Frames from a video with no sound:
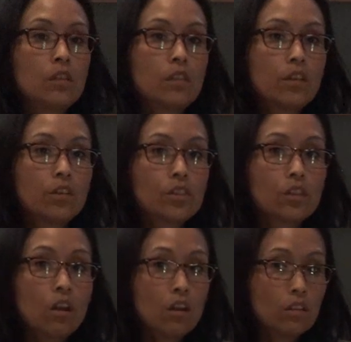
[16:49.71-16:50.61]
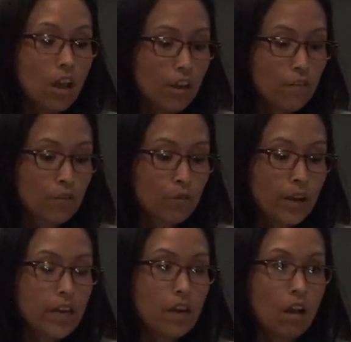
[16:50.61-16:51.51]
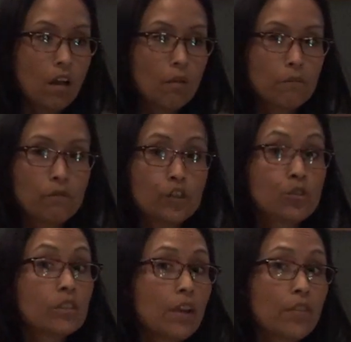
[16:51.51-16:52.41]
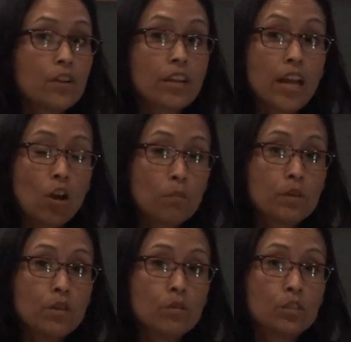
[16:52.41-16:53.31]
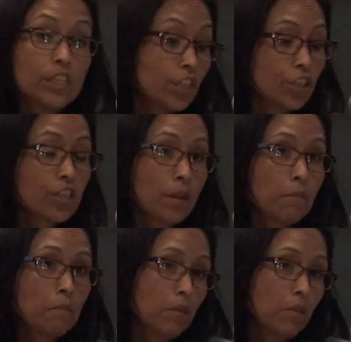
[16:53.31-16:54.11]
There's a lot of great visuals out there to help you teach them,